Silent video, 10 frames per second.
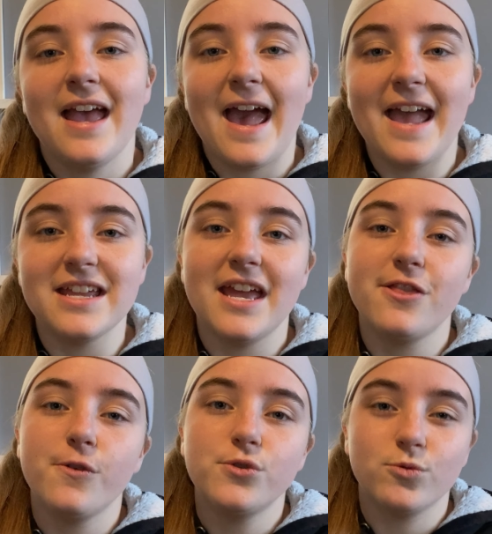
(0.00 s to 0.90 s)
and get
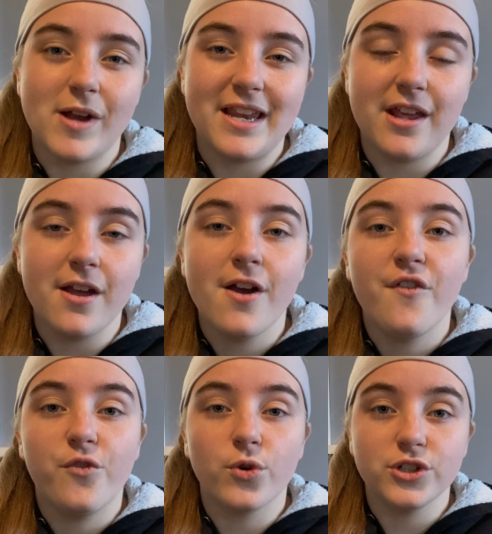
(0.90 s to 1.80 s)
those ready
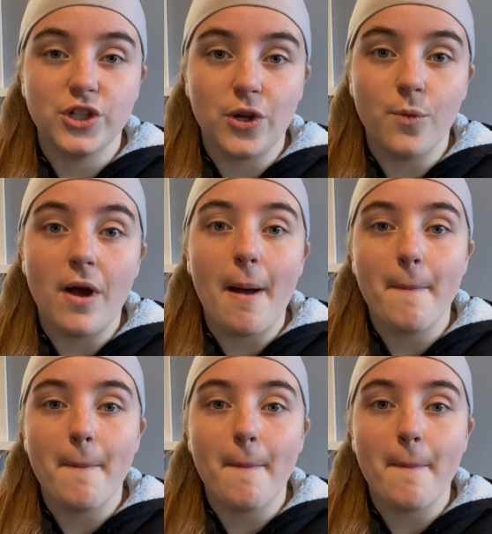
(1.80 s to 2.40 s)
for new